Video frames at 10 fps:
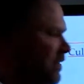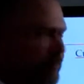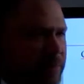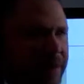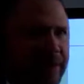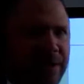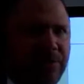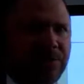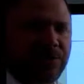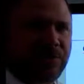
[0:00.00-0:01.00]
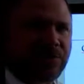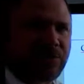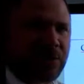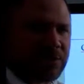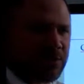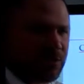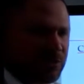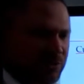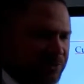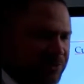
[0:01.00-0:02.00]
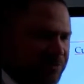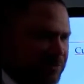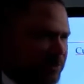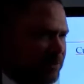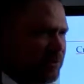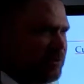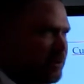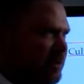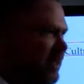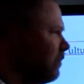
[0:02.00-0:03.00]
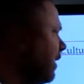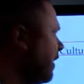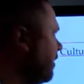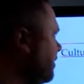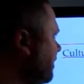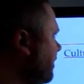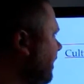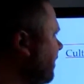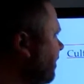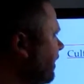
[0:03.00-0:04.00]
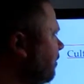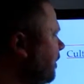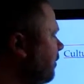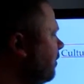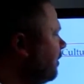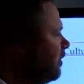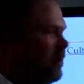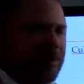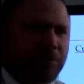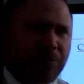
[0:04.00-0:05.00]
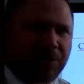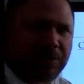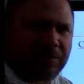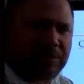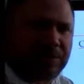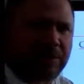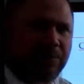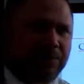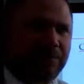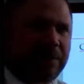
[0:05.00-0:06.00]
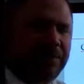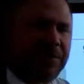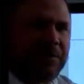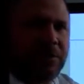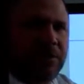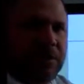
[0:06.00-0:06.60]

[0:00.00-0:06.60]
and marriage, so there's cross-cultural differences. So don't just think about our society, think about, the book gives examples of other